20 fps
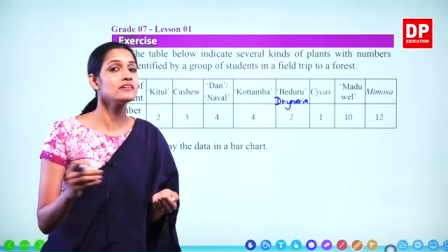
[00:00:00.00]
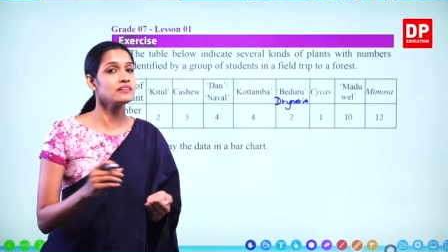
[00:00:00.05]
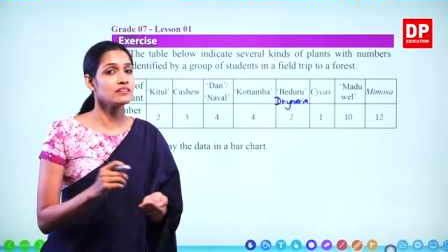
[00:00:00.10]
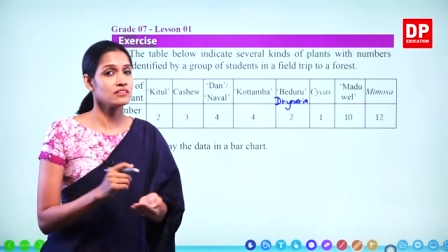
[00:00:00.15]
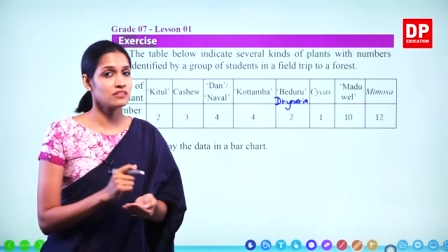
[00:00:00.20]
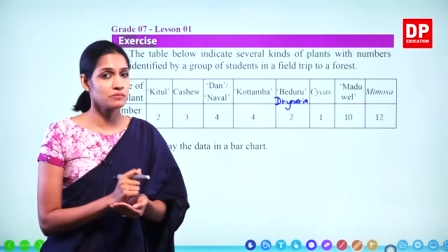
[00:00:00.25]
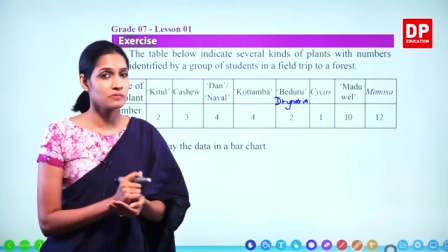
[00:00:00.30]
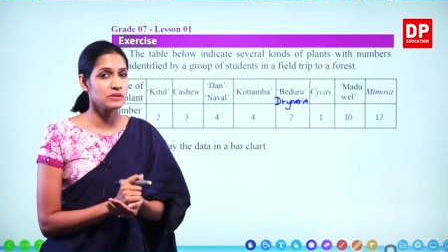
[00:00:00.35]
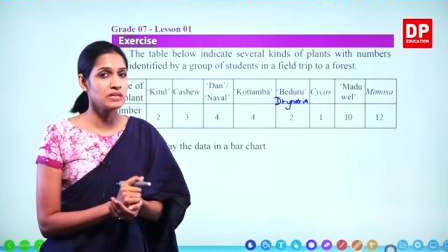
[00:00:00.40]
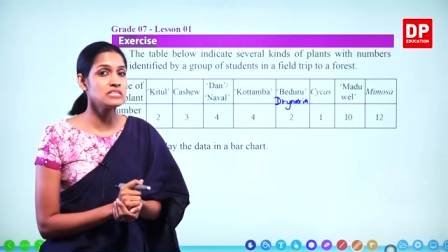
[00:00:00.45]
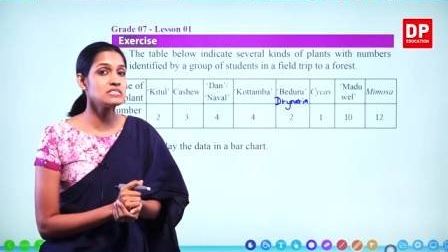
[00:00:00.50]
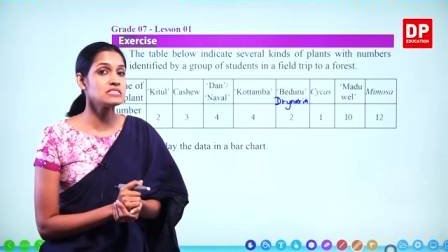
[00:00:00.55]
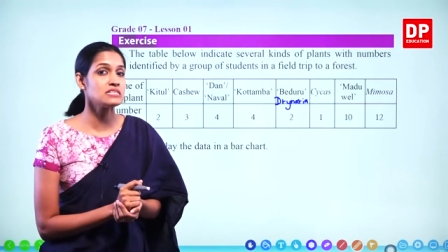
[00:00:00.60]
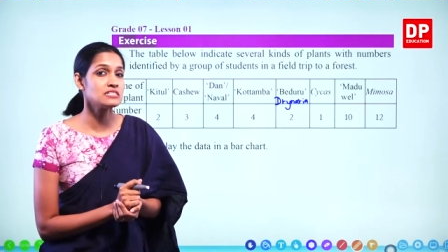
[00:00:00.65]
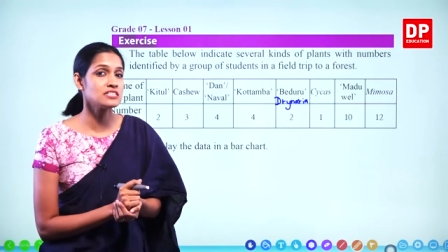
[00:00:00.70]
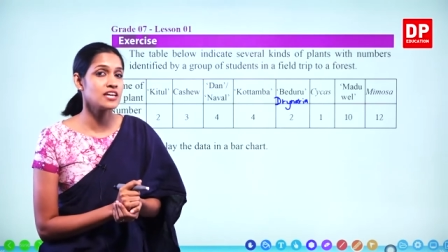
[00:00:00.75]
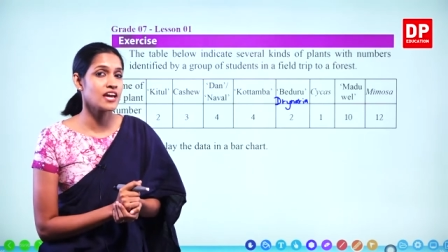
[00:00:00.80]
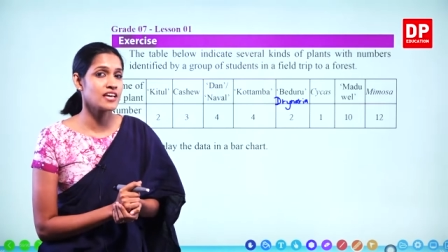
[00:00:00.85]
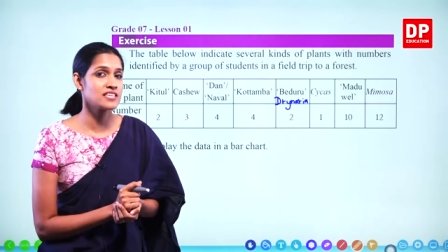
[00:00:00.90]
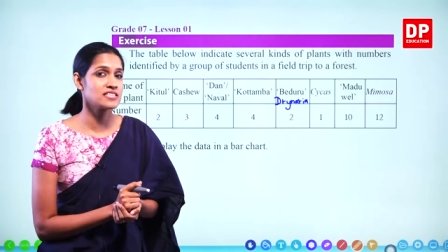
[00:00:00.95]
It means
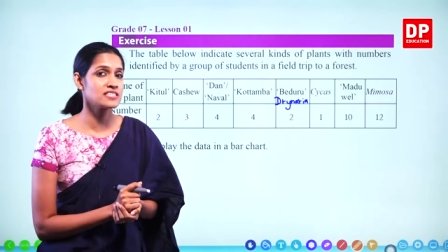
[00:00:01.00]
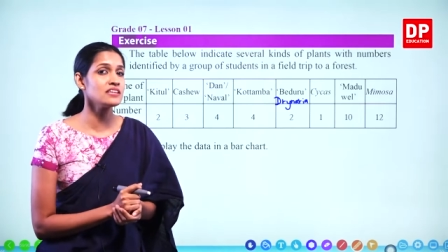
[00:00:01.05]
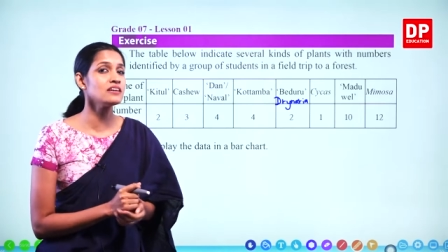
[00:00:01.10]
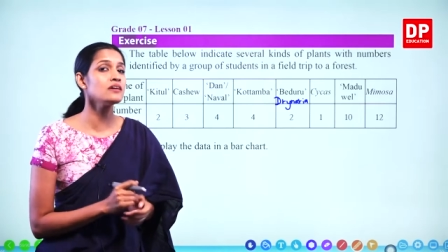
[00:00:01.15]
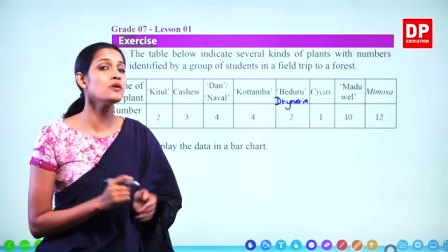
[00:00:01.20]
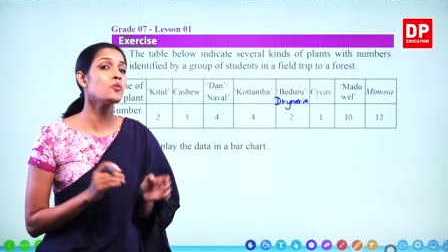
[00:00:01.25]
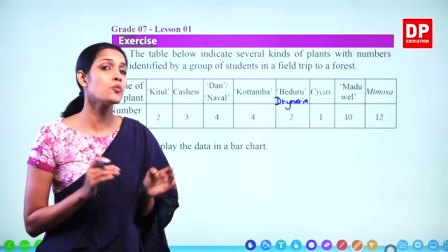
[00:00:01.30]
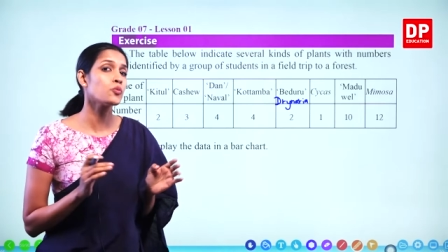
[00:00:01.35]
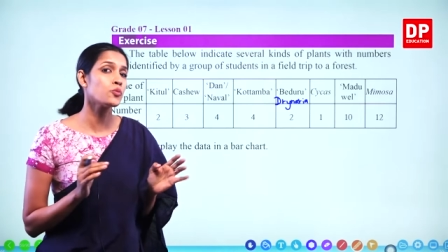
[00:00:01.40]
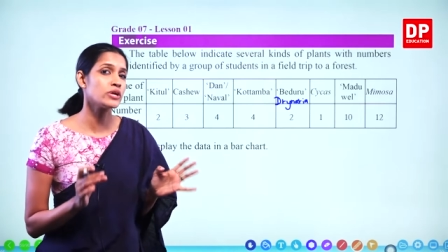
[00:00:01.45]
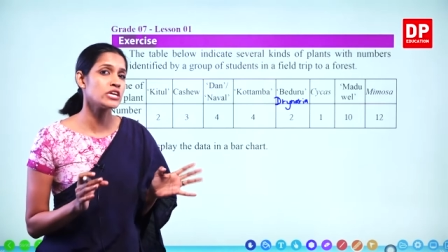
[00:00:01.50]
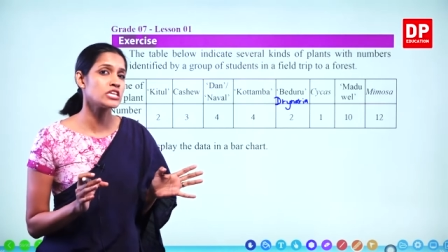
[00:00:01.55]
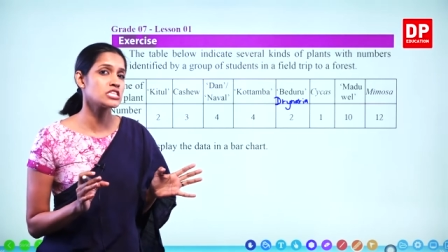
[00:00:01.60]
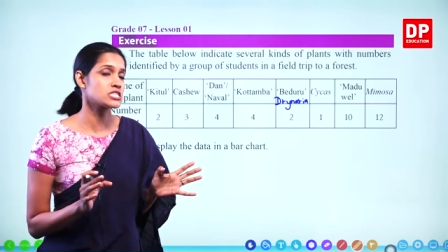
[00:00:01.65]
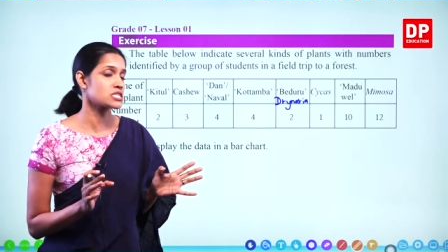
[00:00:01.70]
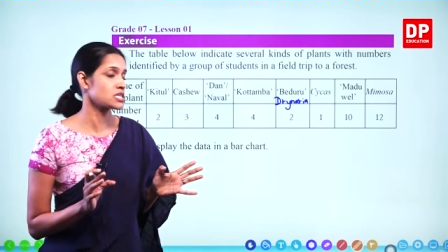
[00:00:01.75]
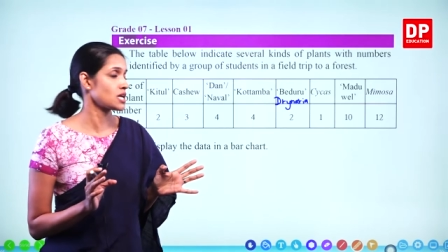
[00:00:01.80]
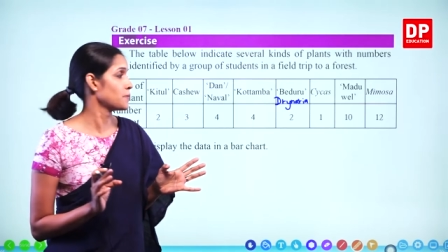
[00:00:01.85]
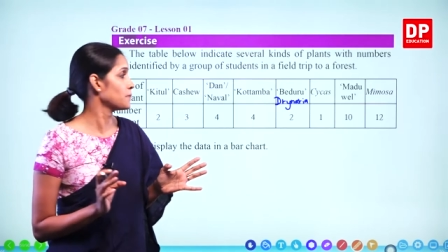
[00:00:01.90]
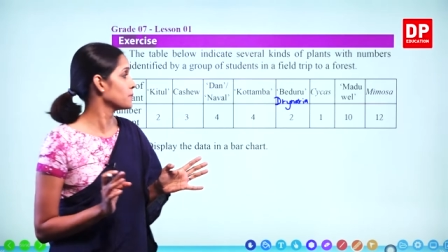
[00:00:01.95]
it has a weak
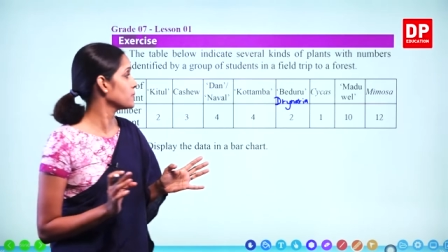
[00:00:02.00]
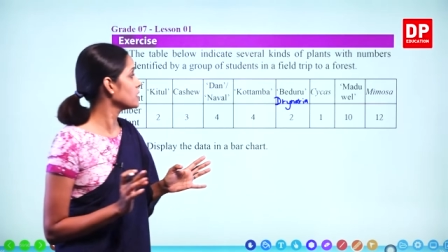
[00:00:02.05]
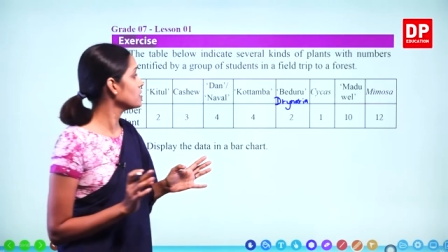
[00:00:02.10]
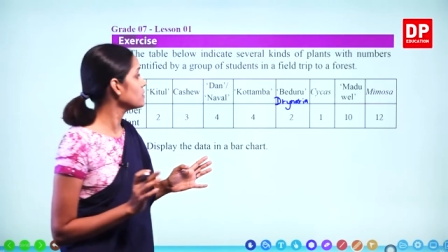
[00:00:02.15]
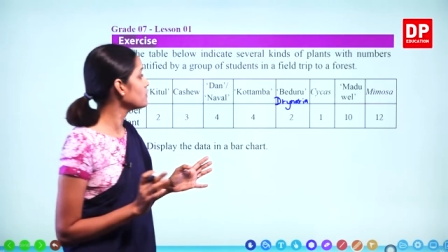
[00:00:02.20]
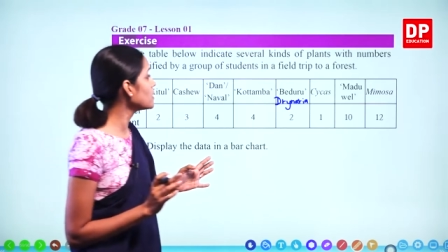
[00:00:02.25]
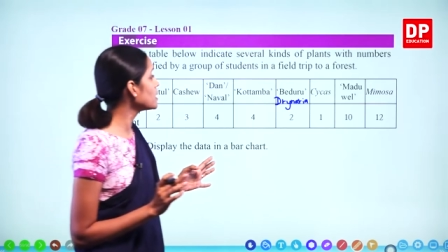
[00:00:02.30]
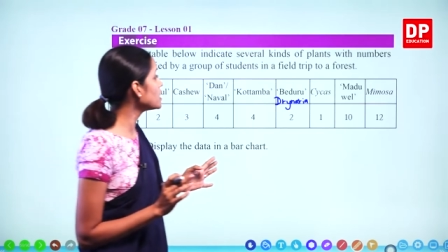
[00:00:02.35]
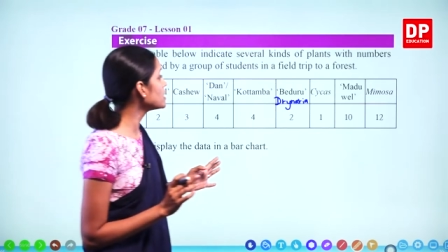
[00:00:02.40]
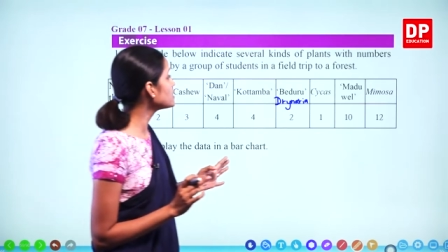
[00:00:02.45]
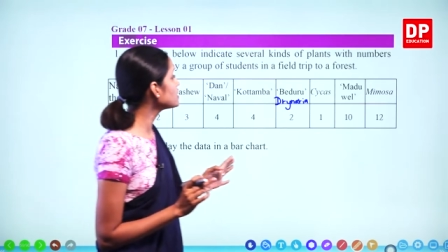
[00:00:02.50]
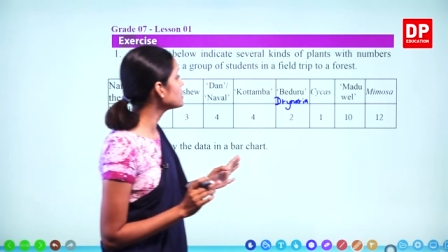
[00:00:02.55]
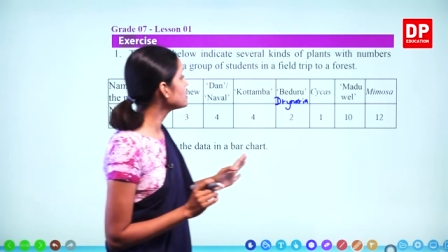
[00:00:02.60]
stem, right?